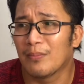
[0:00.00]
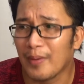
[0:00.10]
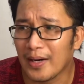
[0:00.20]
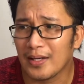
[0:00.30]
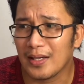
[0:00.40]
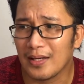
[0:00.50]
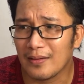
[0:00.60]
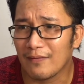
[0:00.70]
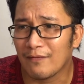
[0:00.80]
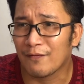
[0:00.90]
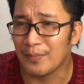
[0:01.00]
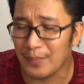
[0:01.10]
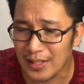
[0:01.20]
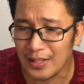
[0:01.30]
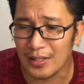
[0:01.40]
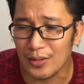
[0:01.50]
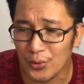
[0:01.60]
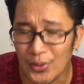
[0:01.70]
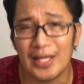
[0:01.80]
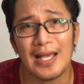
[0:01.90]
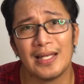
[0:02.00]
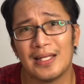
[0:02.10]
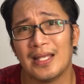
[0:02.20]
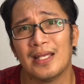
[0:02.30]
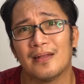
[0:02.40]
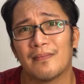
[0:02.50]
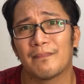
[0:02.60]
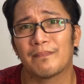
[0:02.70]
but for me, looking at it,